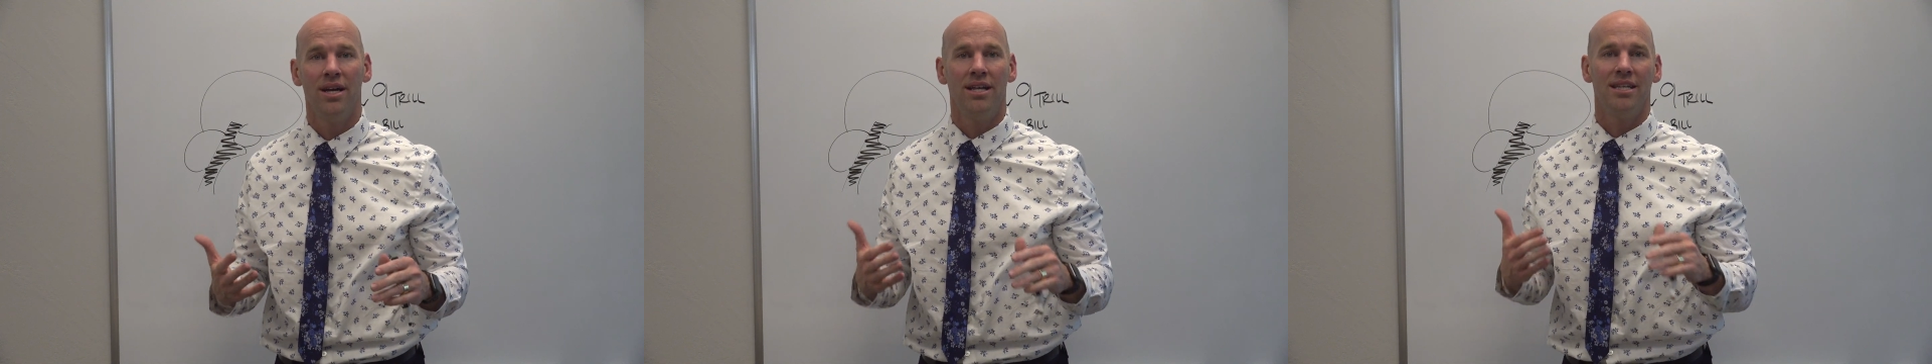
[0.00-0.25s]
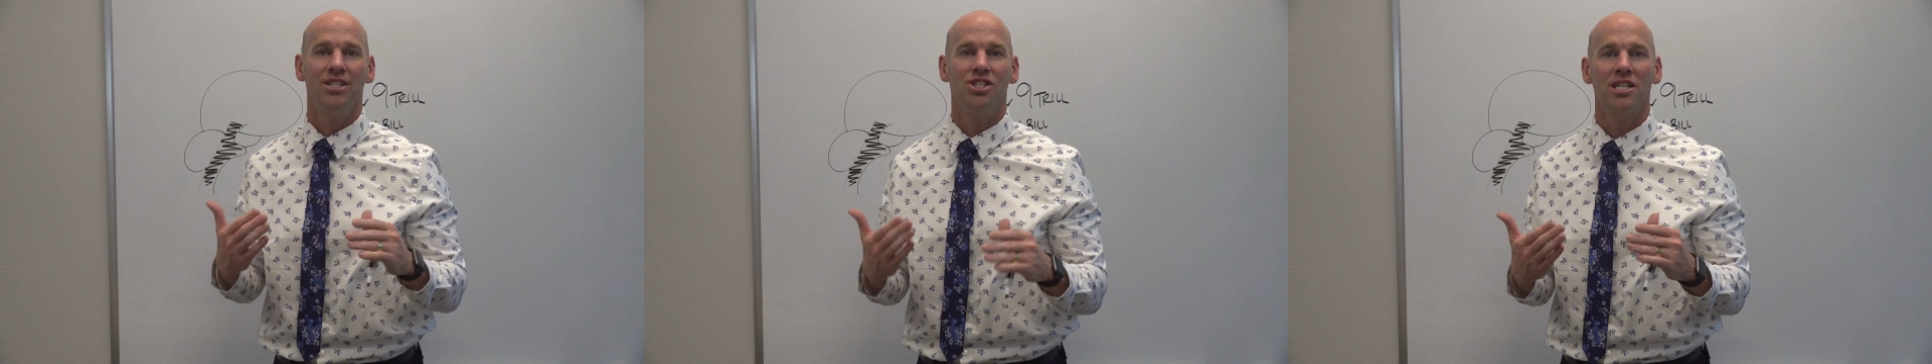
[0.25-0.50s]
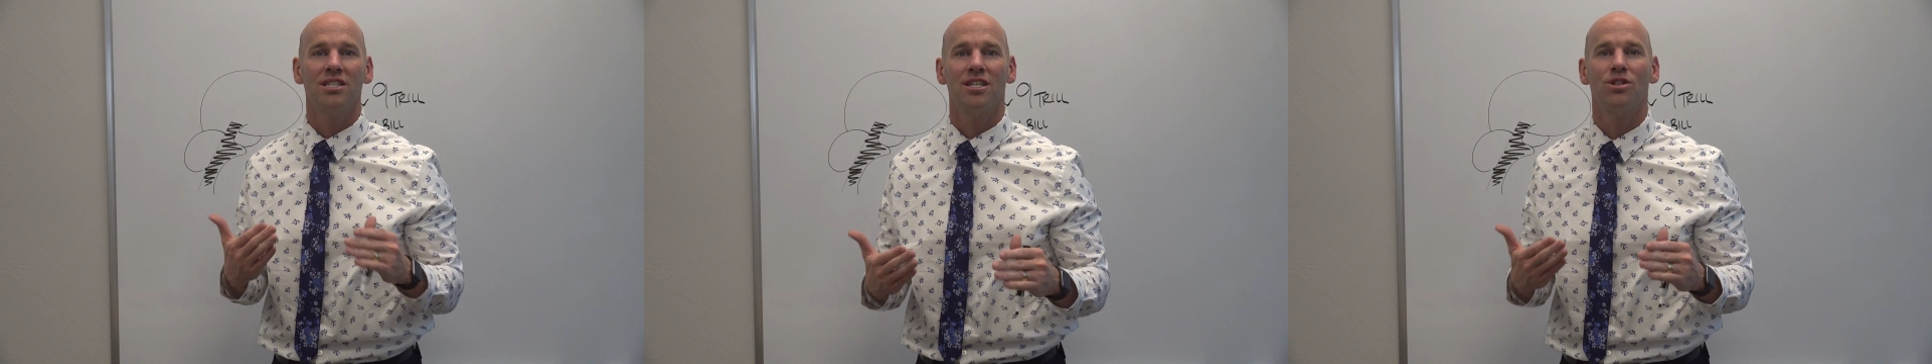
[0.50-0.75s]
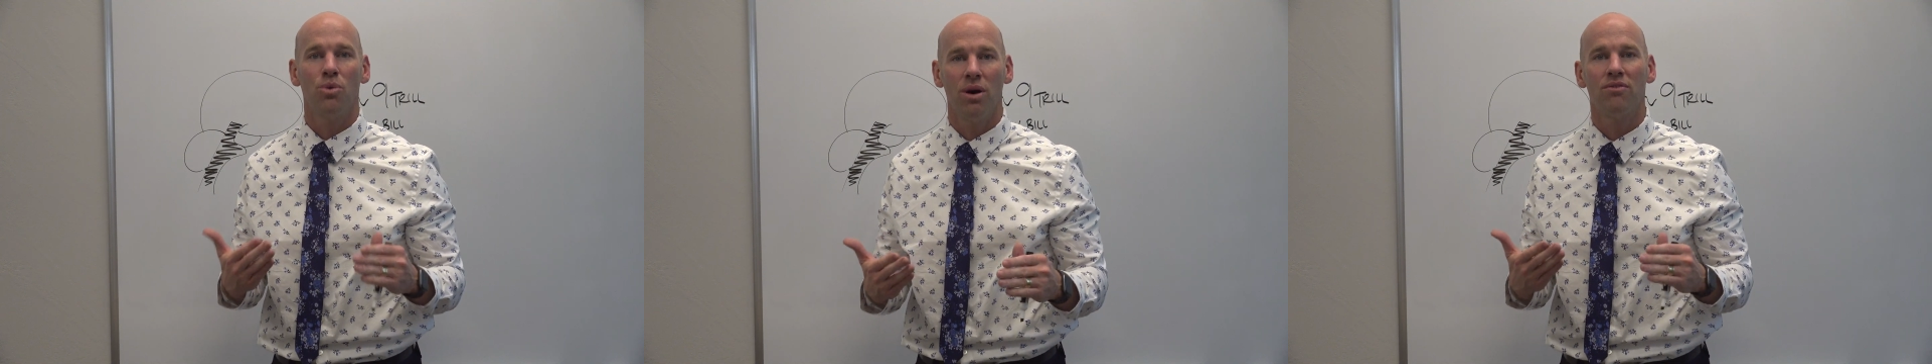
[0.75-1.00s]
than just the
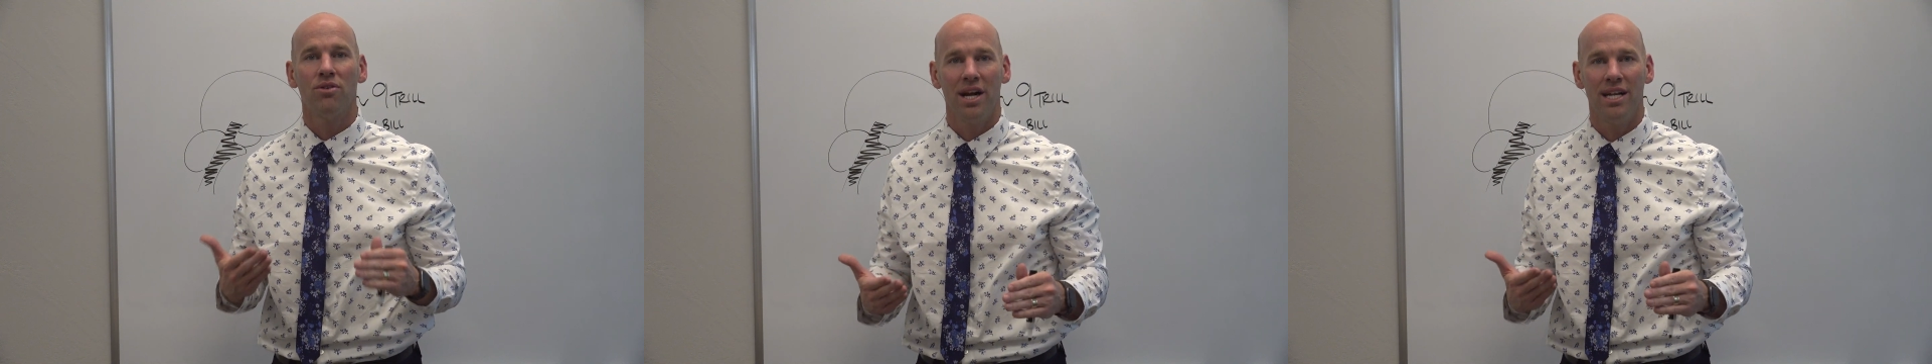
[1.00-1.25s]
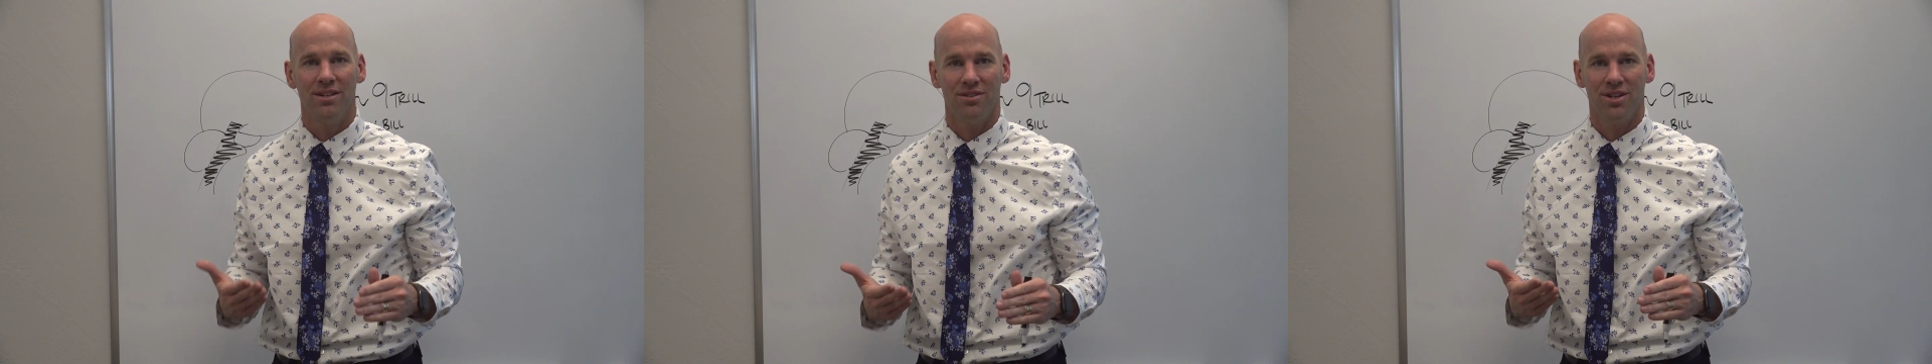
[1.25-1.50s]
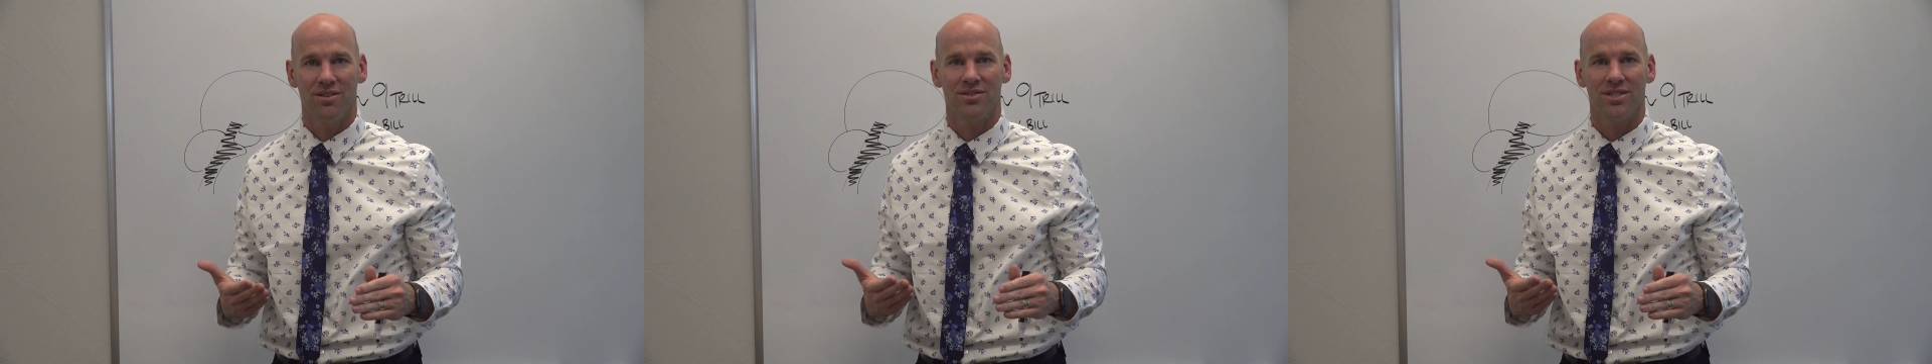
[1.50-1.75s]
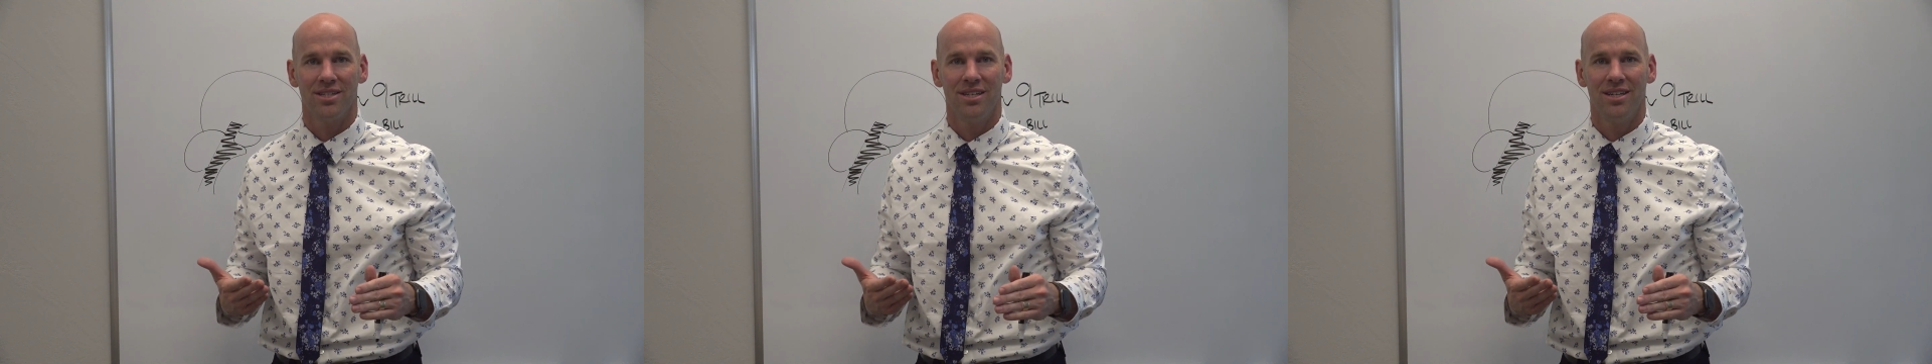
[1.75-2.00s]
12 cranial nerves.
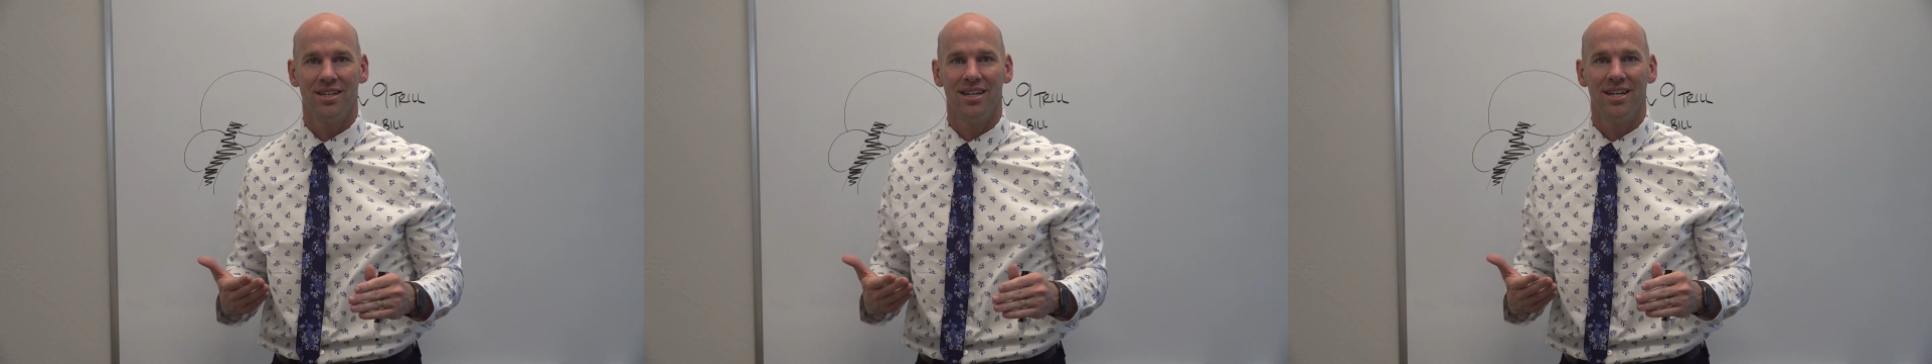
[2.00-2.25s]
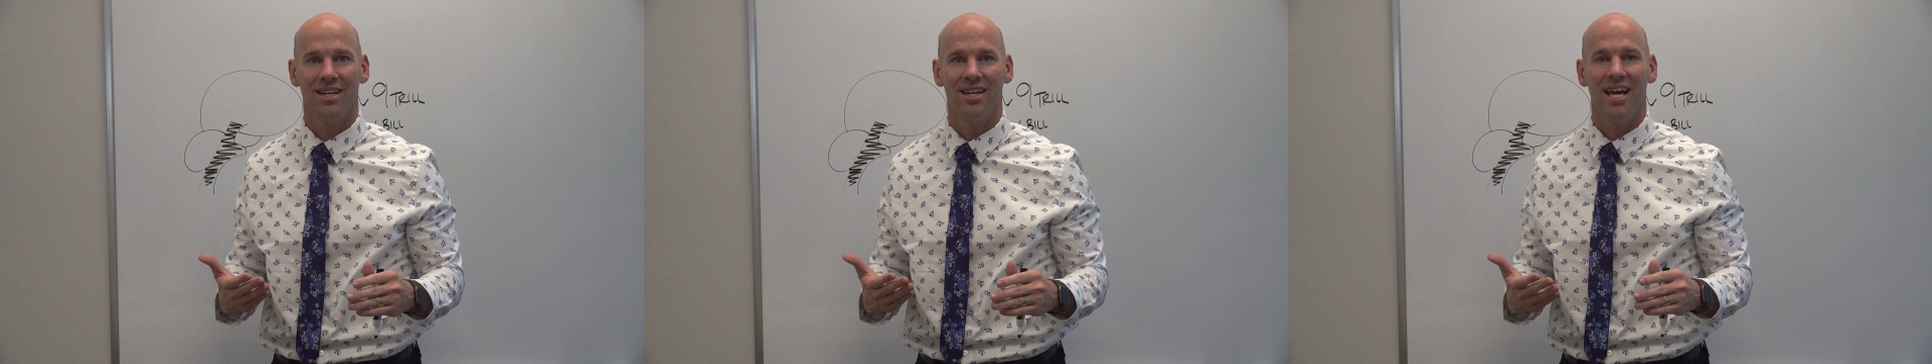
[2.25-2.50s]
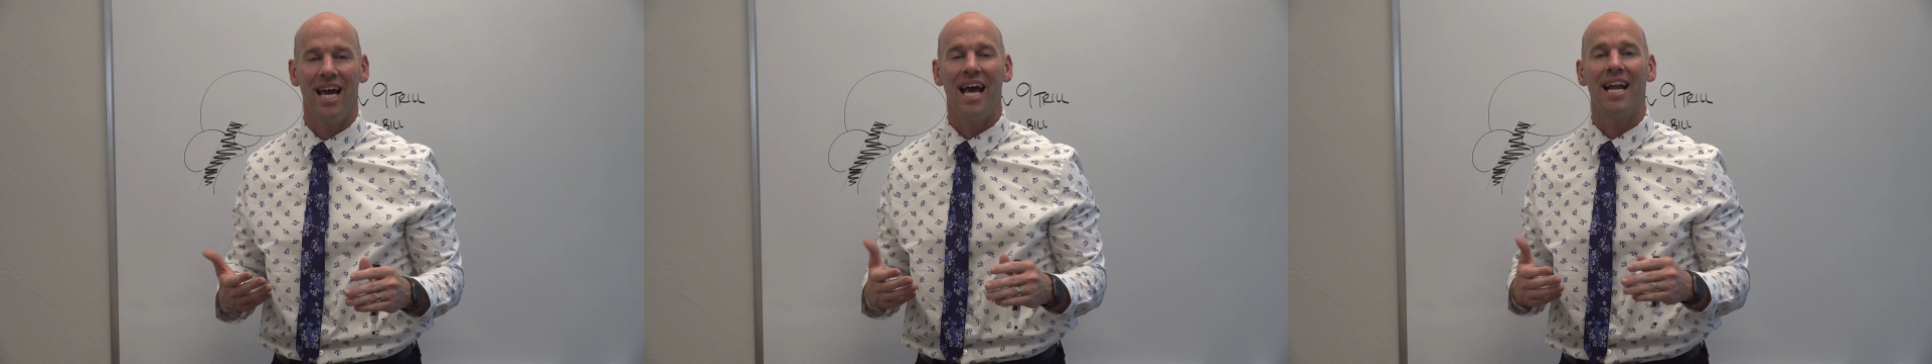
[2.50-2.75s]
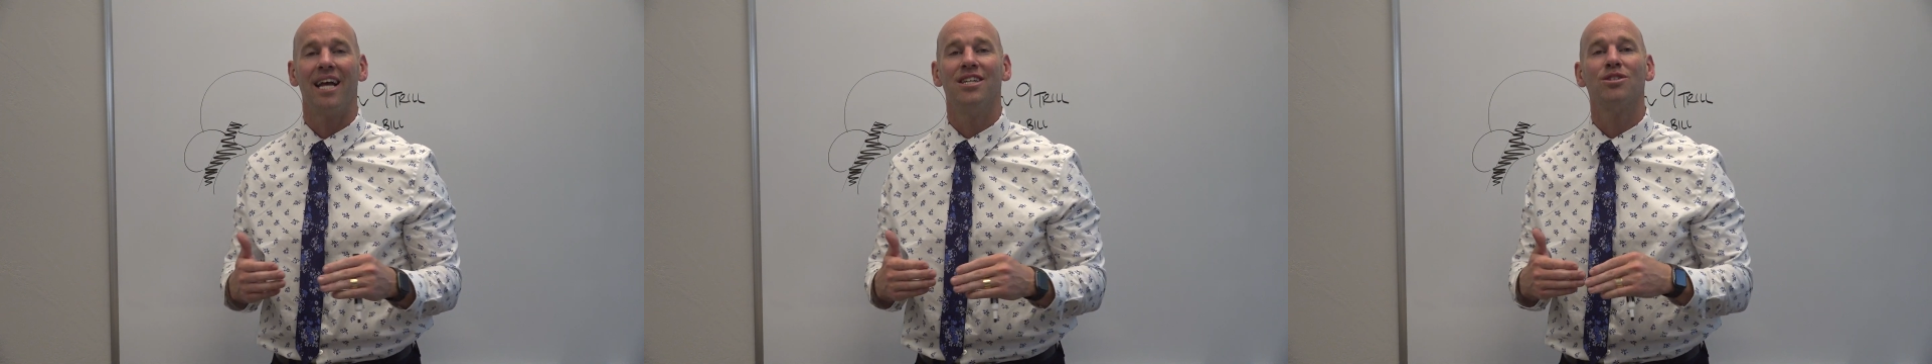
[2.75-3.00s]

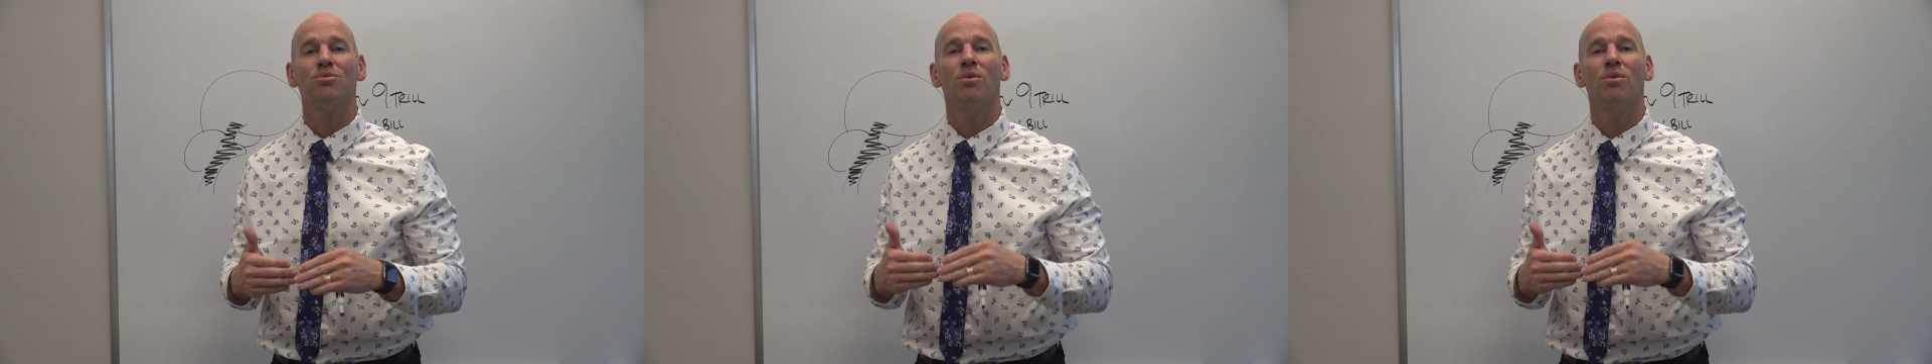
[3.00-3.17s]
And I just